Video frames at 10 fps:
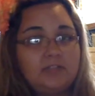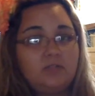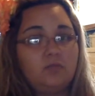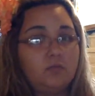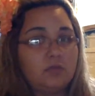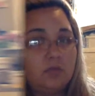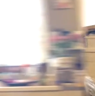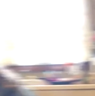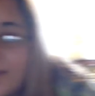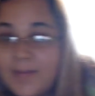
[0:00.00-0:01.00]
give it room to
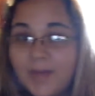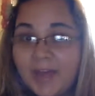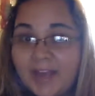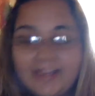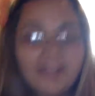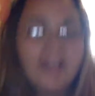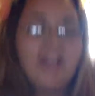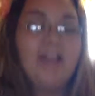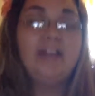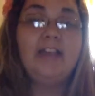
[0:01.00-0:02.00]
ready. I'm back,
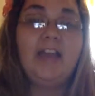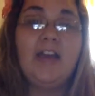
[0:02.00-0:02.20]
and I